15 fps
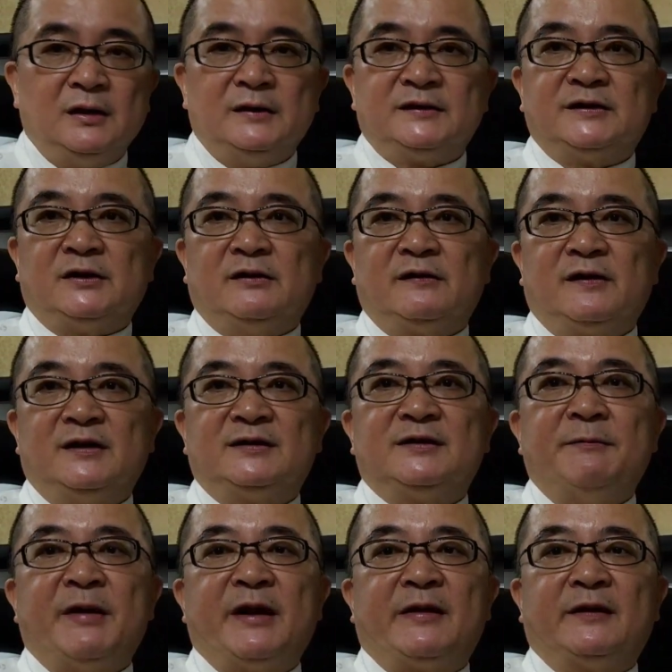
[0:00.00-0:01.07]
So
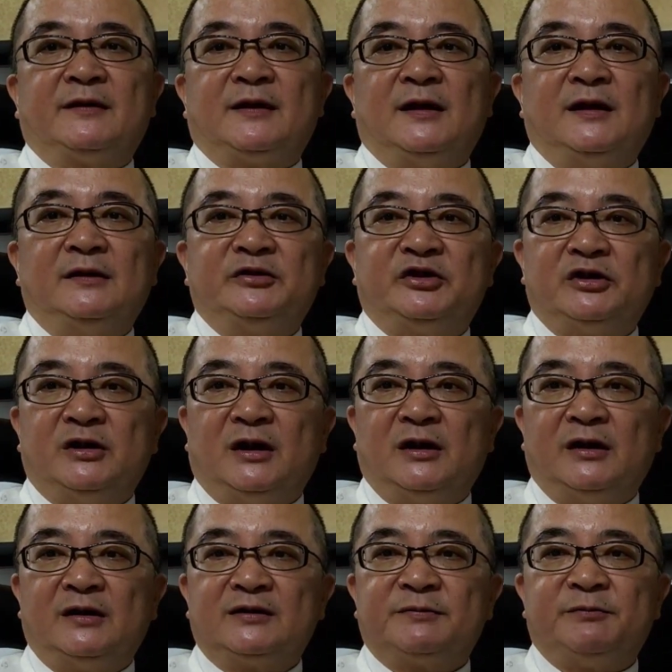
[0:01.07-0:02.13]
this methodology,
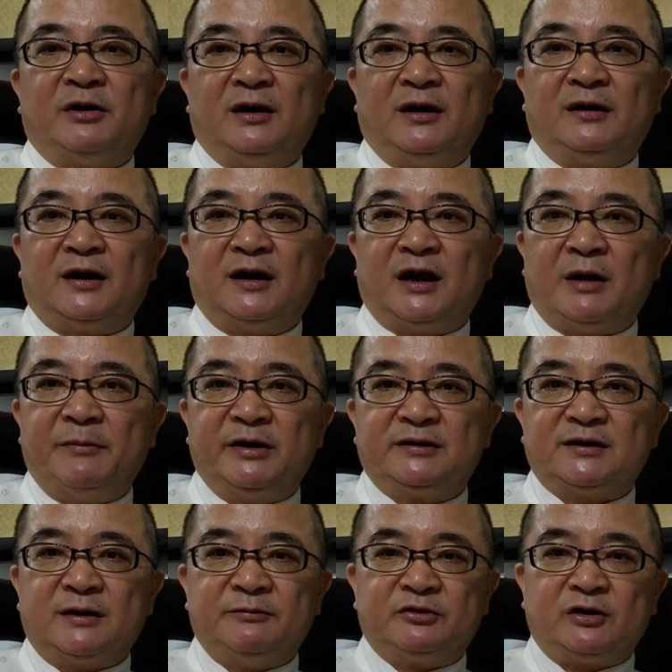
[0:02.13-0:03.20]
this prana
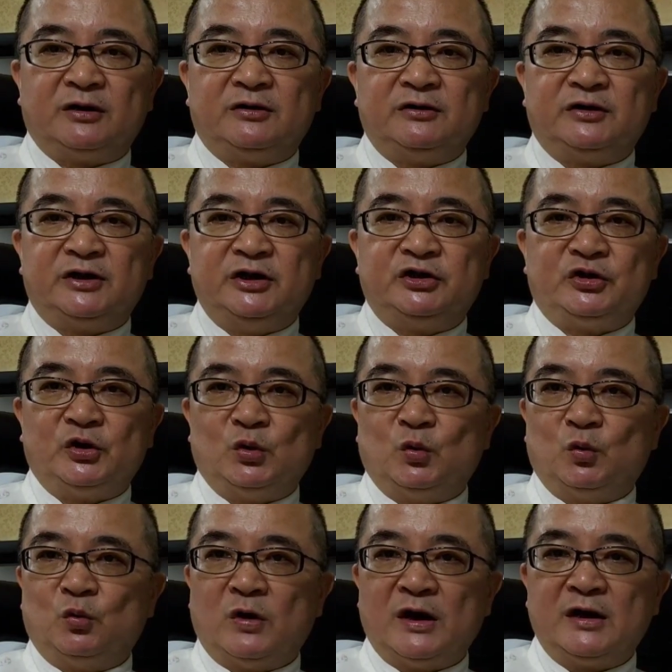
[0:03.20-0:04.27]
dynamics I'm trying to teach you,
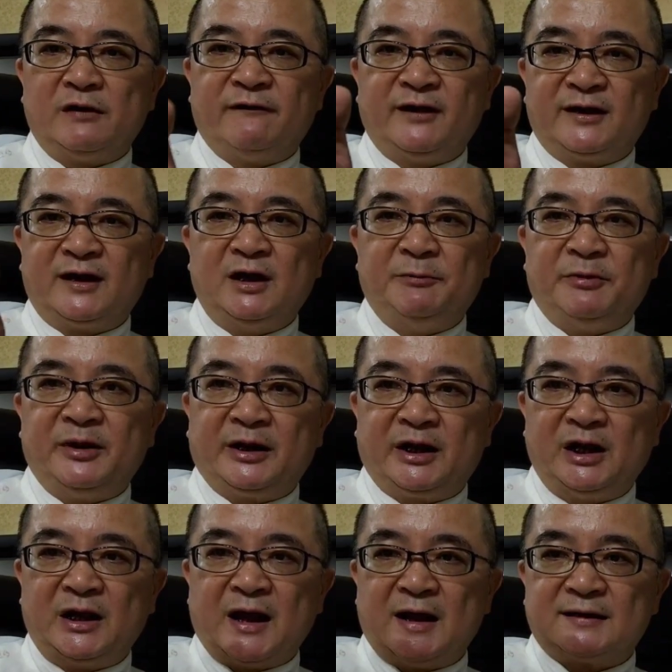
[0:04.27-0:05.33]
one of the
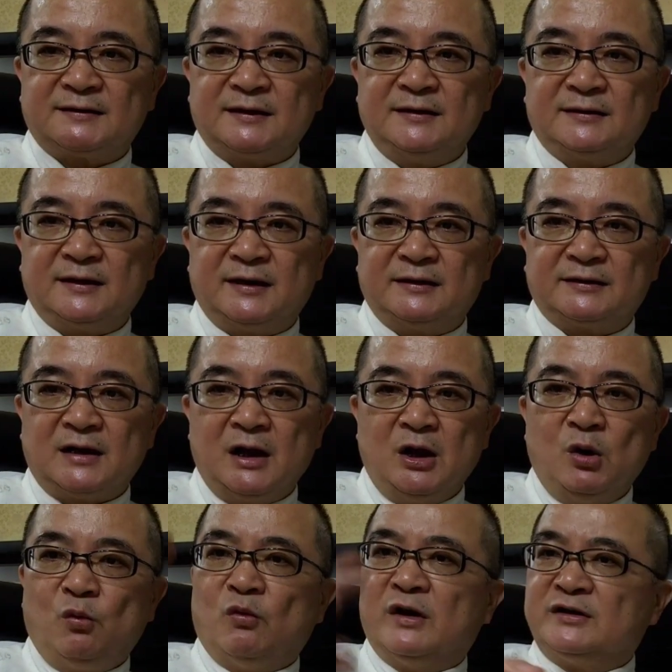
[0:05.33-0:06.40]
key essence is
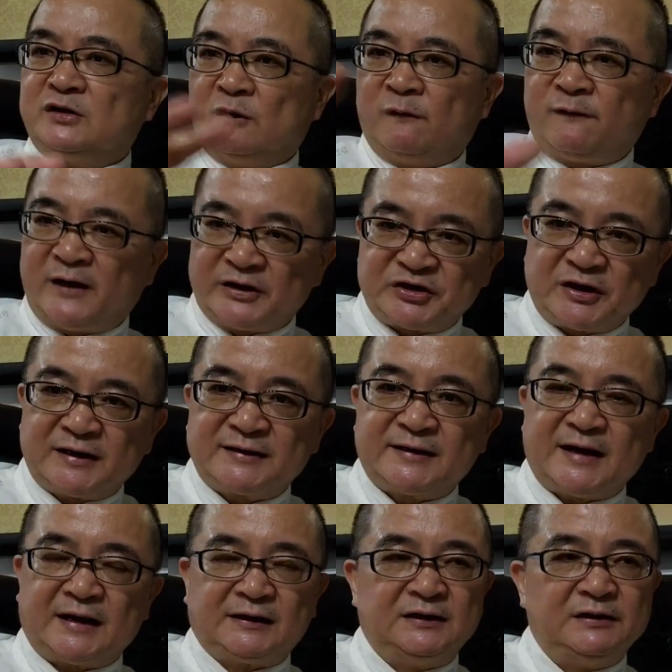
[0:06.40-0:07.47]
once your fascia
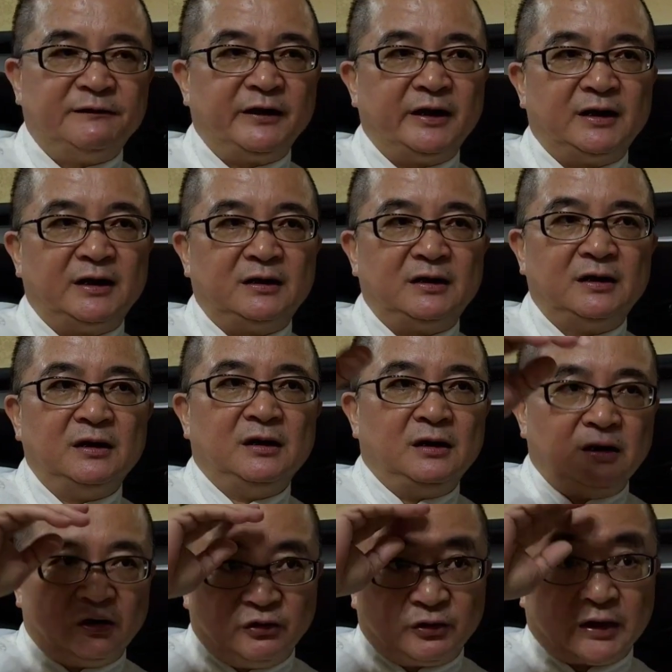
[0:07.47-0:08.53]
is activated,
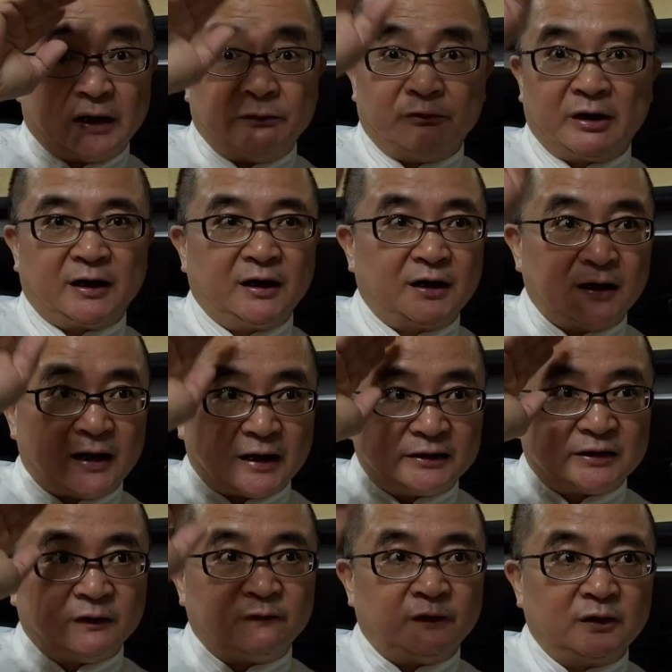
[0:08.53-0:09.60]
you can
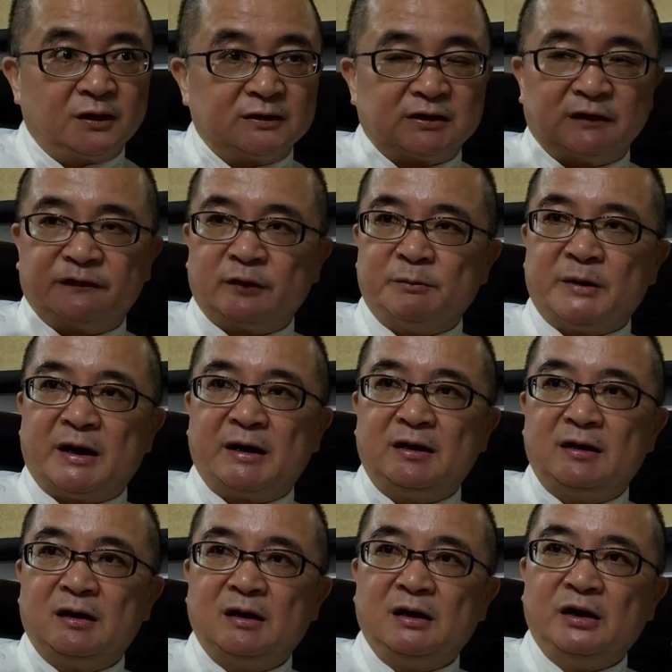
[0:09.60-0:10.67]
recognize the focus of your mind.